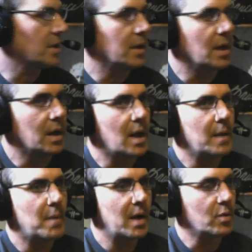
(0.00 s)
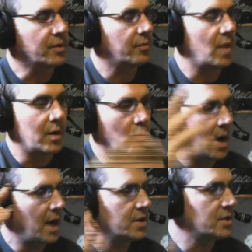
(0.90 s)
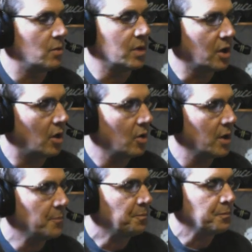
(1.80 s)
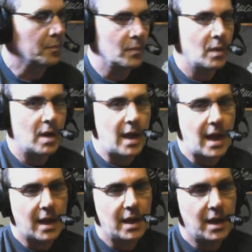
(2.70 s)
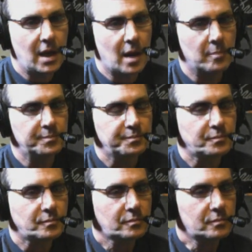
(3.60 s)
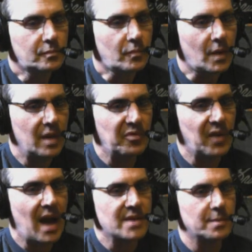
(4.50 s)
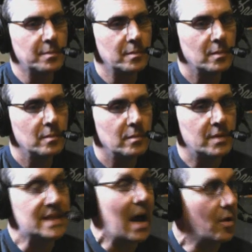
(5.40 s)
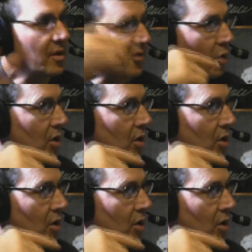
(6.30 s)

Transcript: shit." And Mike was enraged doing coke, and he flies him down to Fort